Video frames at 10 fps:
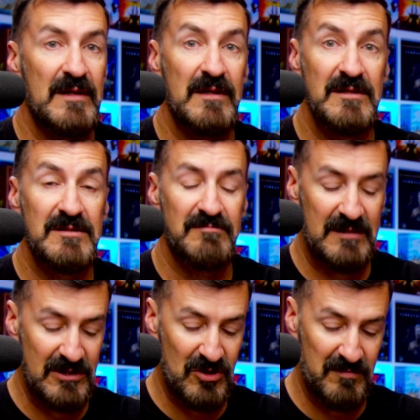this
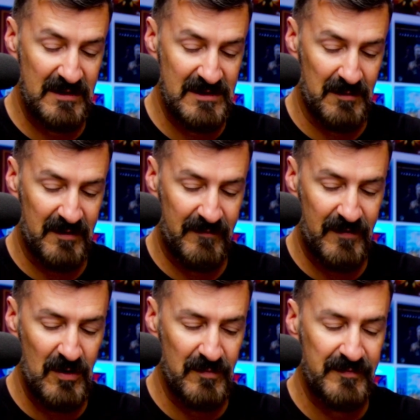could be something for
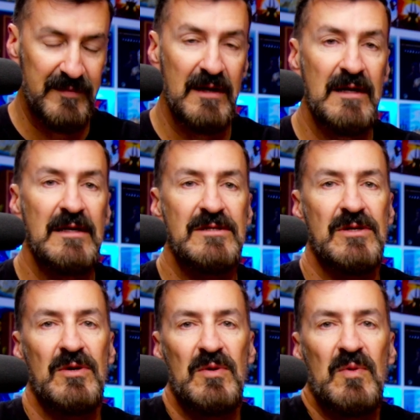you.
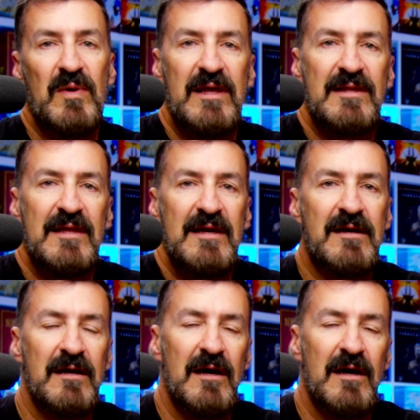So what do you think?